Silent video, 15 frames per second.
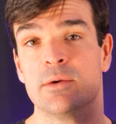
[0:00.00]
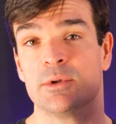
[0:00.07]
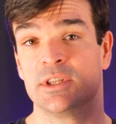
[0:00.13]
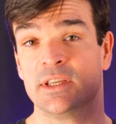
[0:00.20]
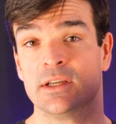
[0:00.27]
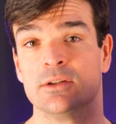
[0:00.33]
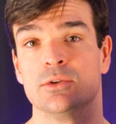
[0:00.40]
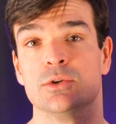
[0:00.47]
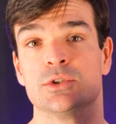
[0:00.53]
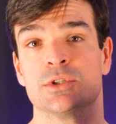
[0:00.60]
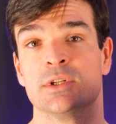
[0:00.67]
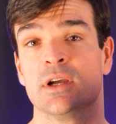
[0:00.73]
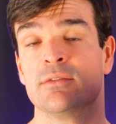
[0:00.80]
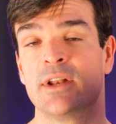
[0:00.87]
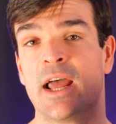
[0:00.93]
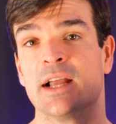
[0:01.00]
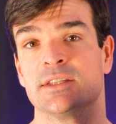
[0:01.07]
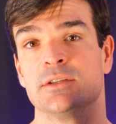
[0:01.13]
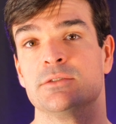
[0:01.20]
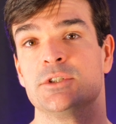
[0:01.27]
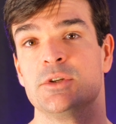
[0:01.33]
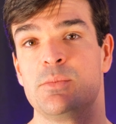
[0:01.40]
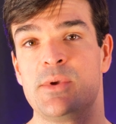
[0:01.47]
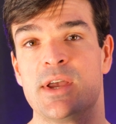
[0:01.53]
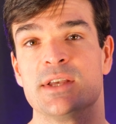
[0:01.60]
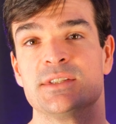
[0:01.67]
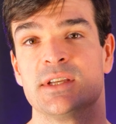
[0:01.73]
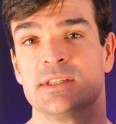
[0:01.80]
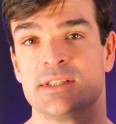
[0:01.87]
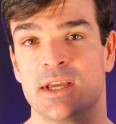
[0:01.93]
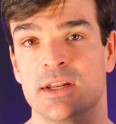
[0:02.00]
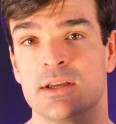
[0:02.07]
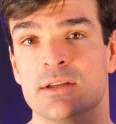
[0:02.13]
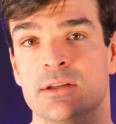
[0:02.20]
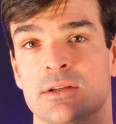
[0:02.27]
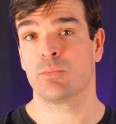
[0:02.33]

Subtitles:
with the inclusion of an active GPS antenna.